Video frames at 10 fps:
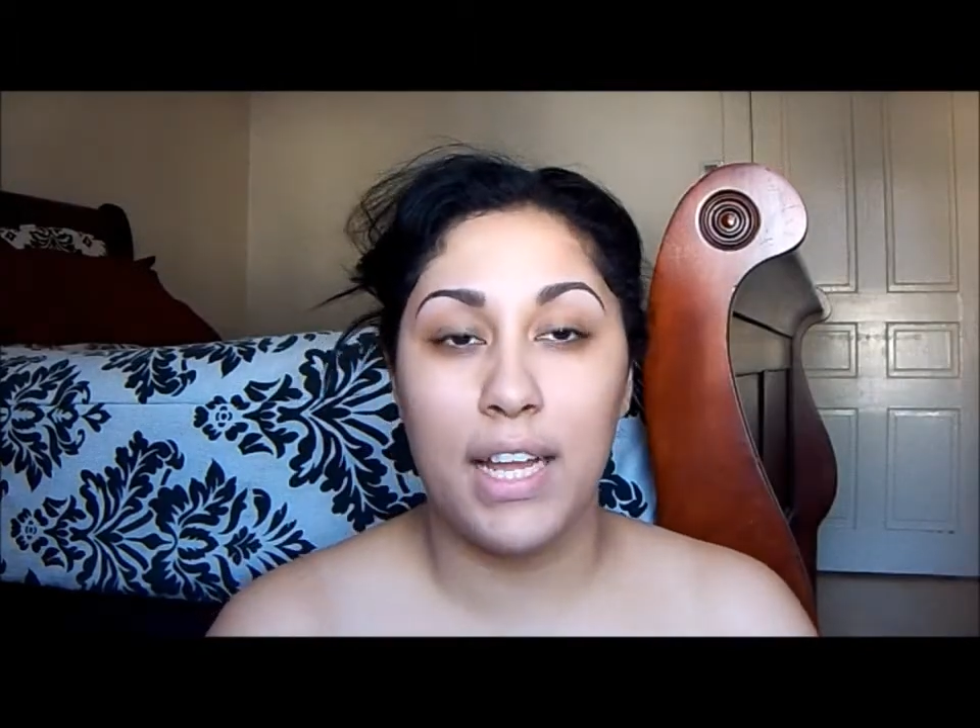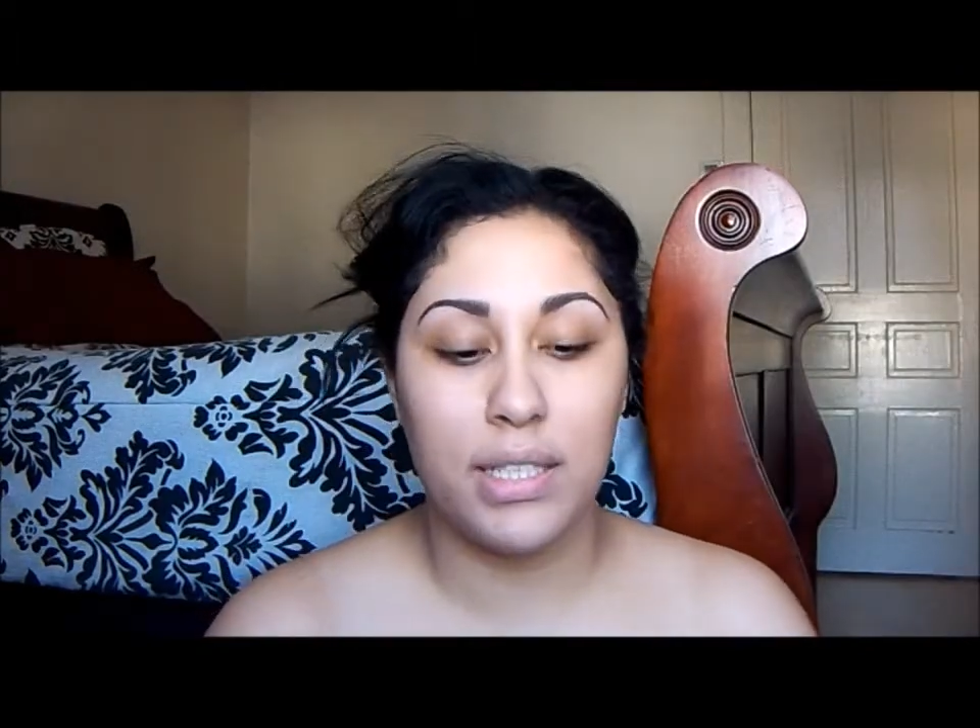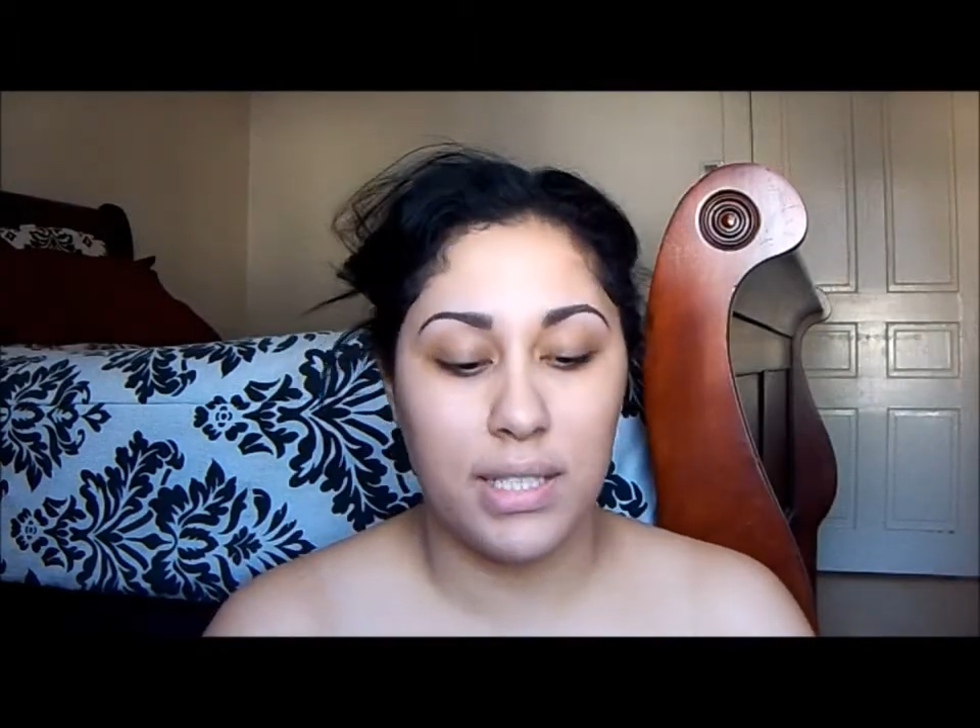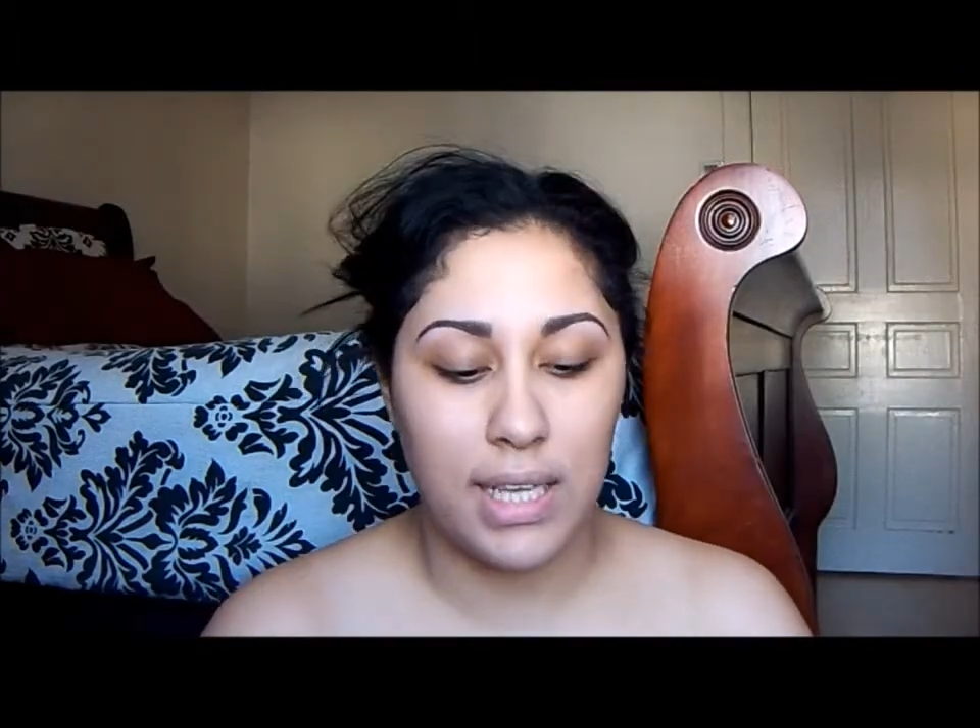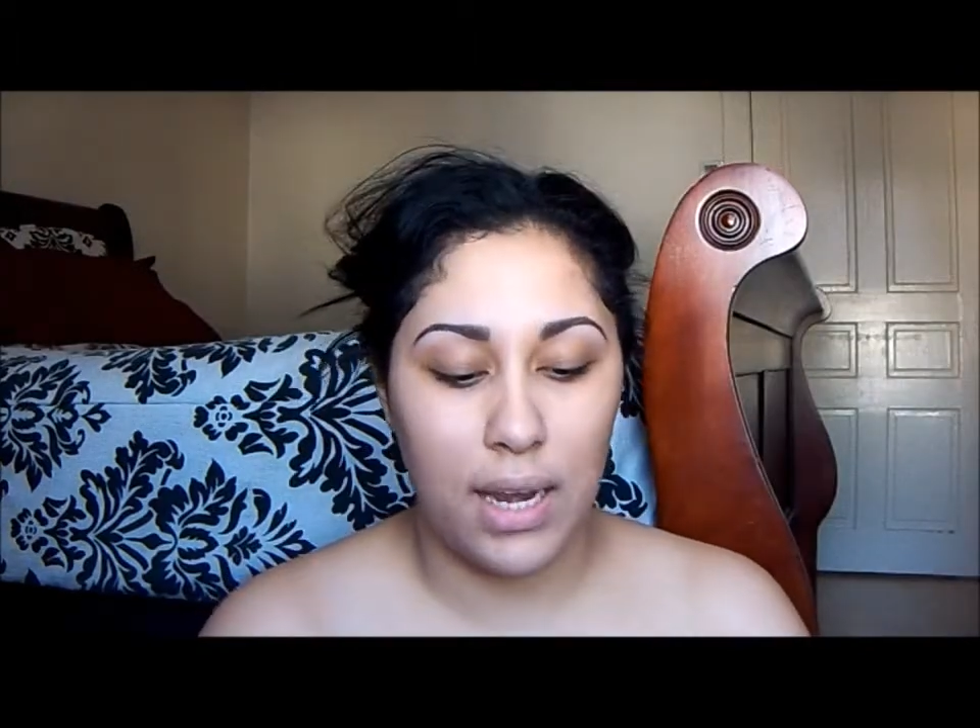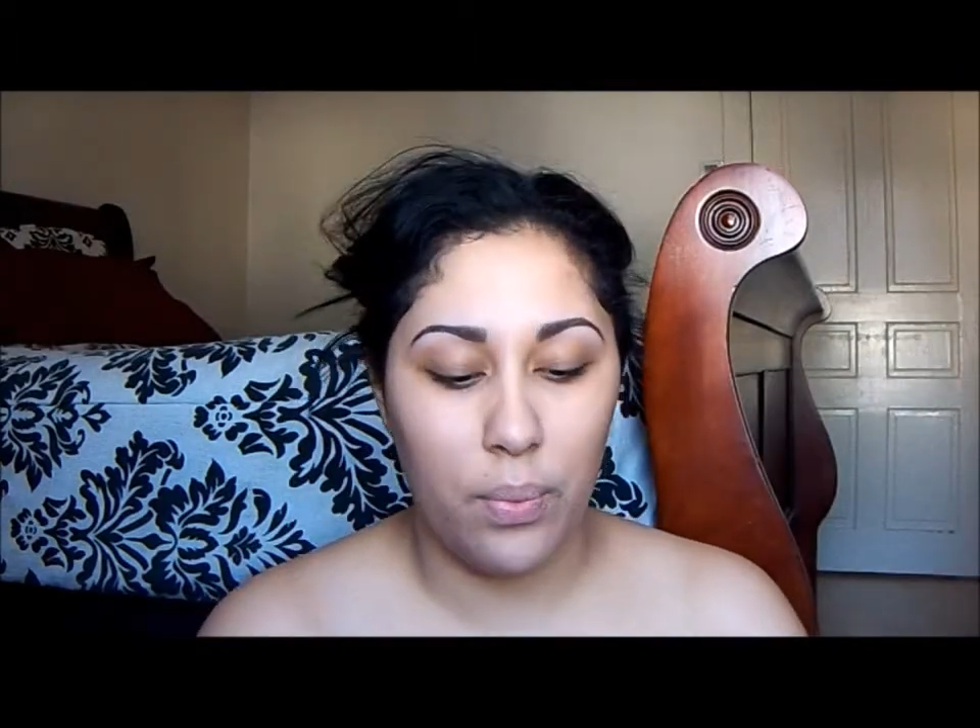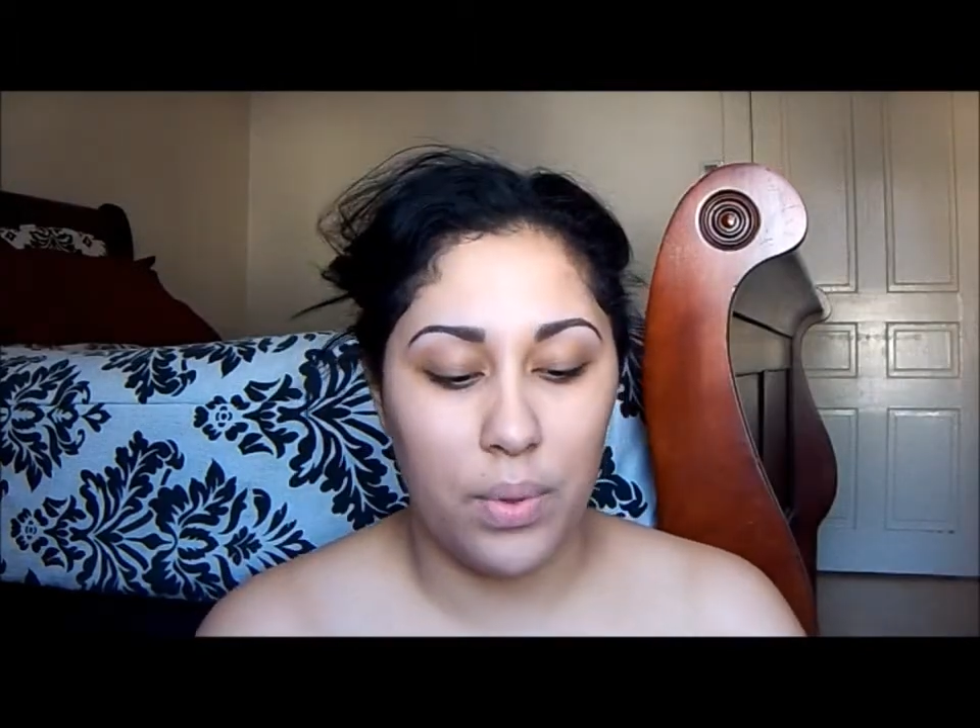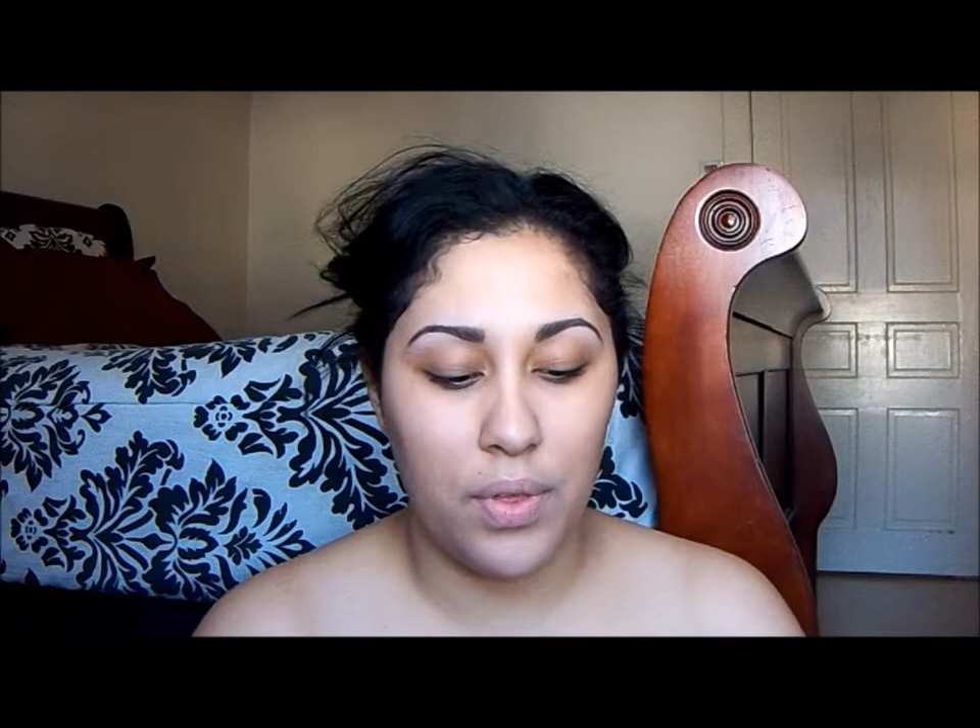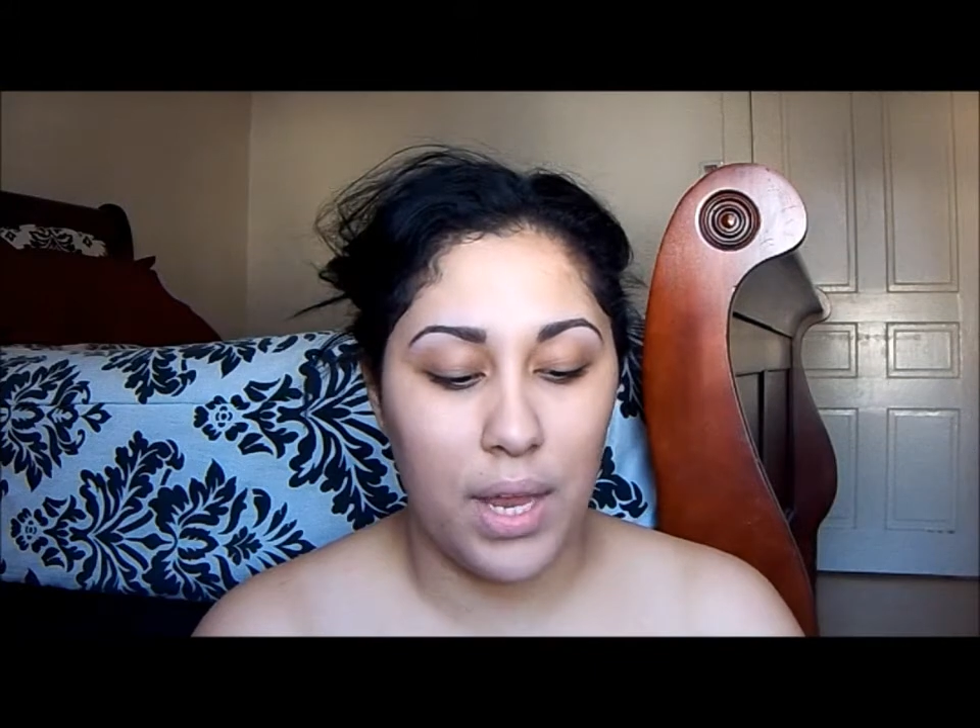and set it with